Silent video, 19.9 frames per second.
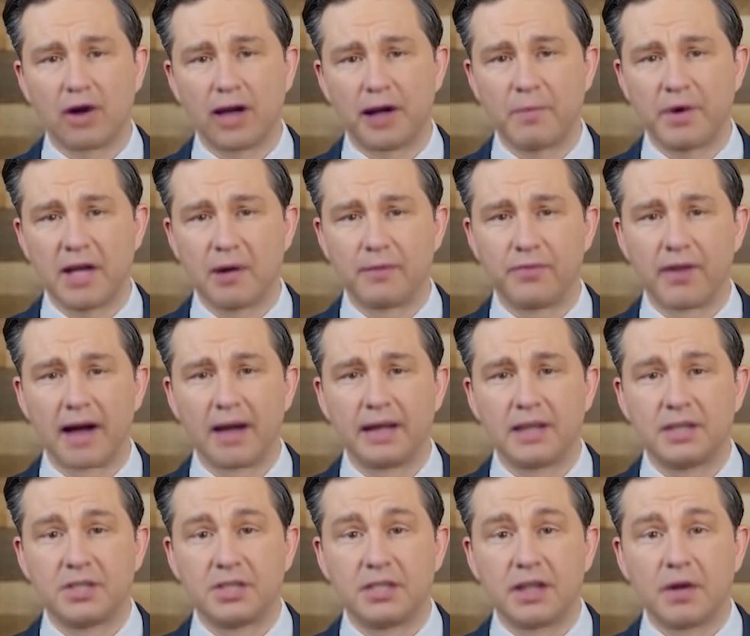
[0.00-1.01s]
whatever the fuck
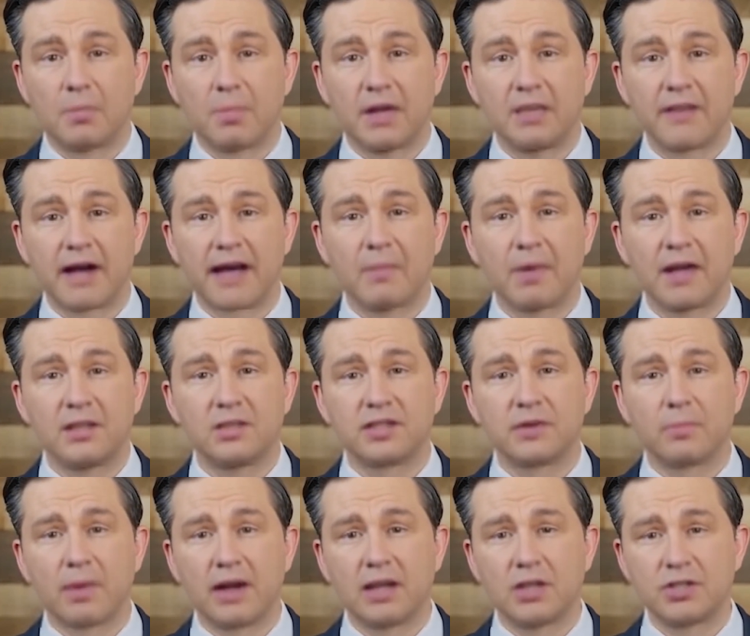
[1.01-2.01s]
his stupid name is,
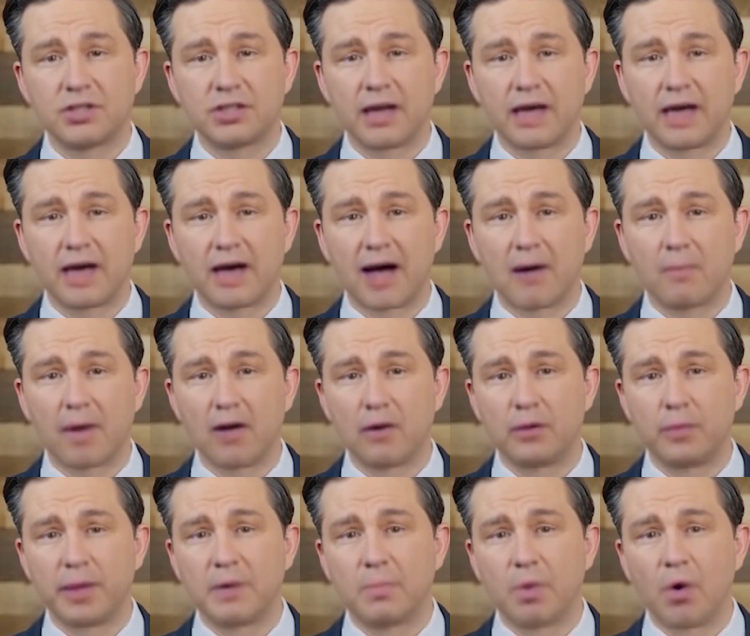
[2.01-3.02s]
speech
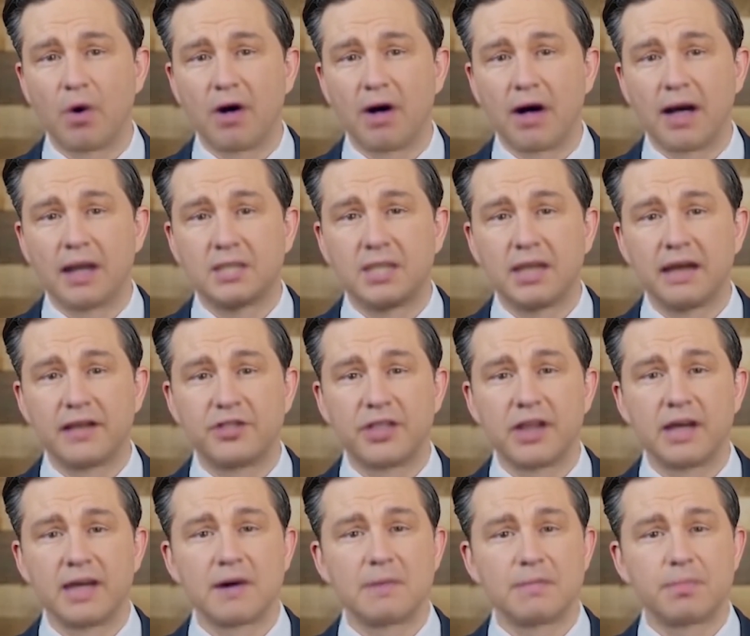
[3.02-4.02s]
about
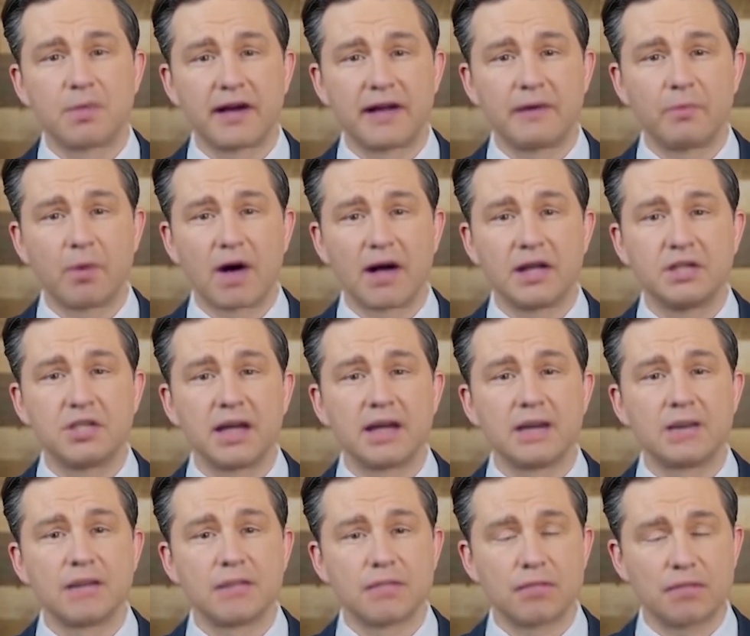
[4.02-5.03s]
demoralization and
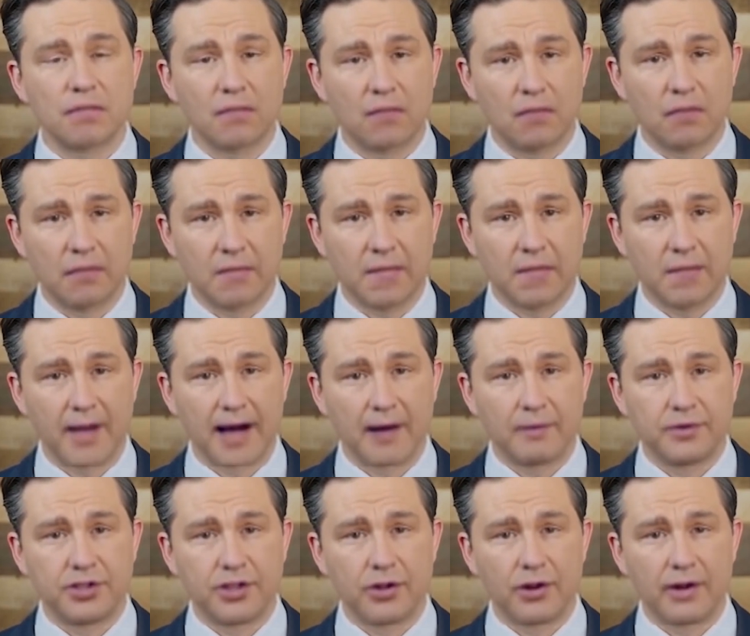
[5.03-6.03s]
brainwashing?
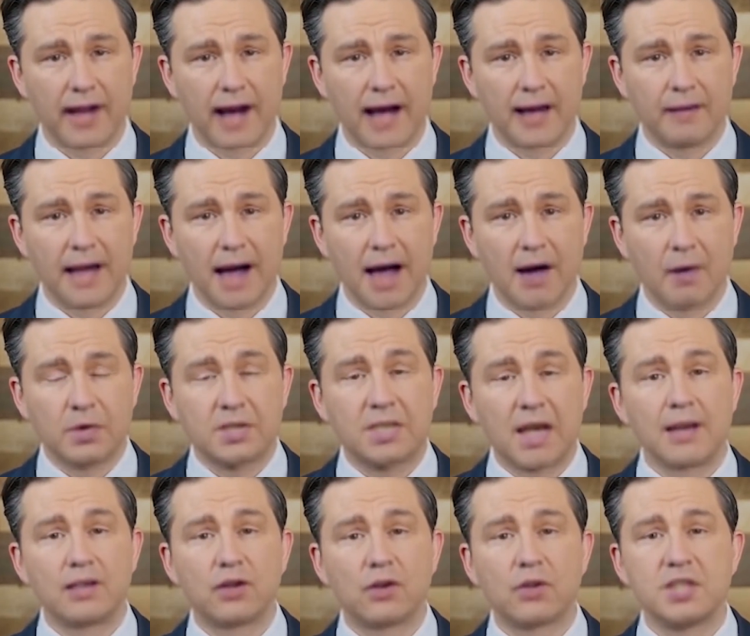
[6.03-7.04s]
I'm sure that guy was
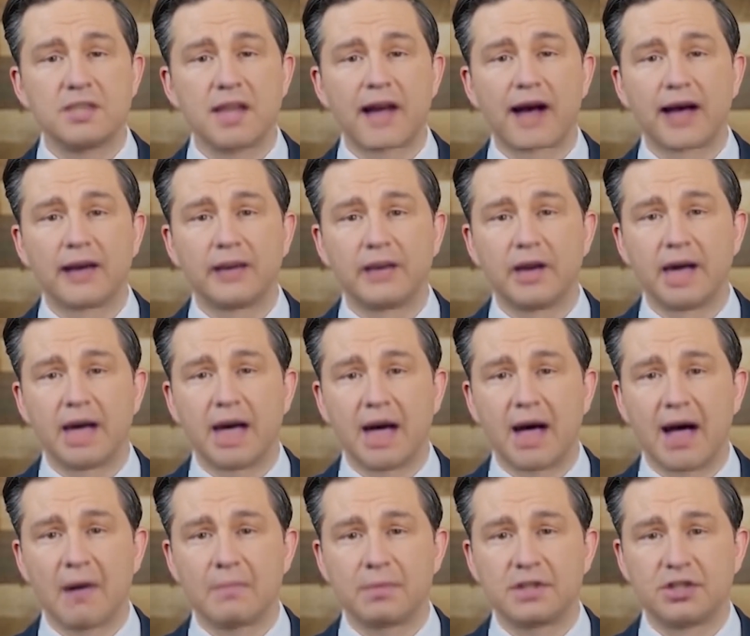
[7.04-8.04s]
on your side.
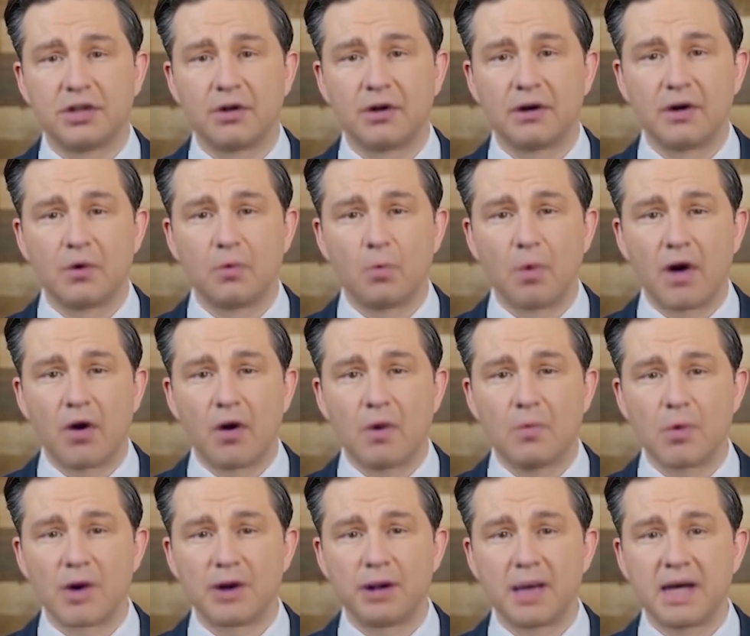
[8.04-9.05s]
I'm sure in a
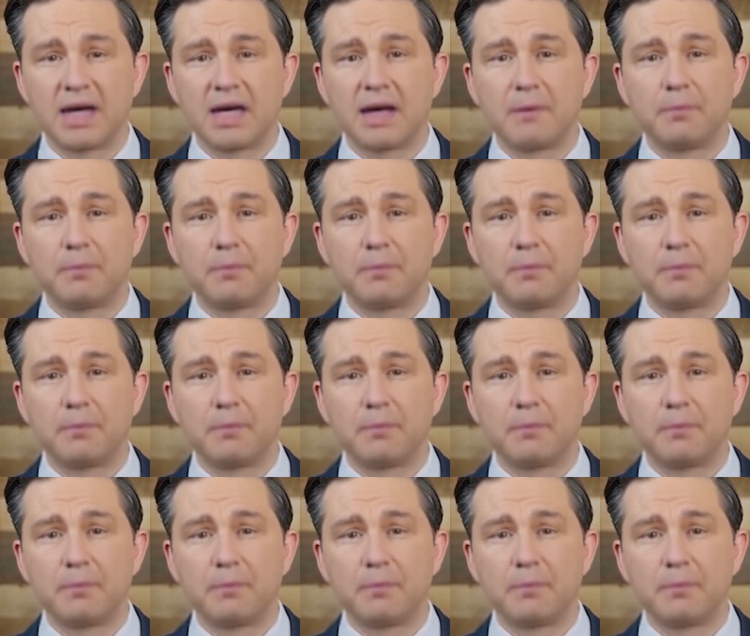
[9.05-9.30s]
world where